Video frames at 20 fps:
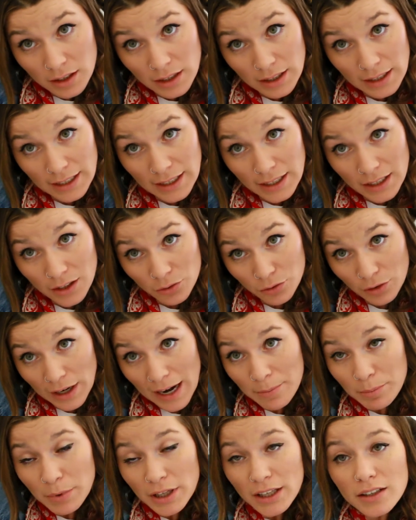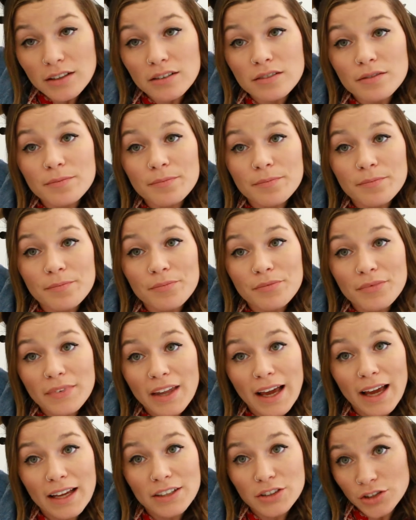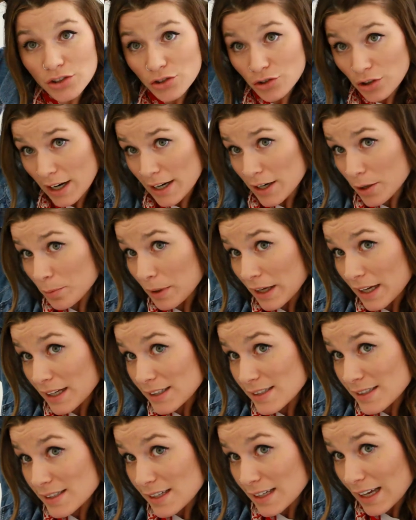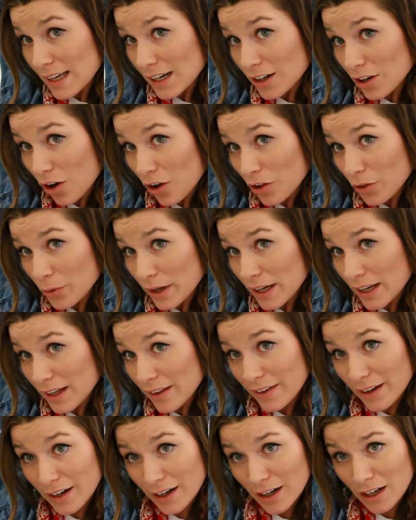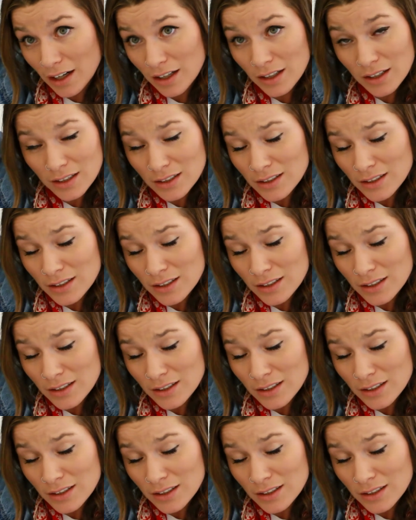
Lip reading: and wrap it. And just try your best to get it all the way in there.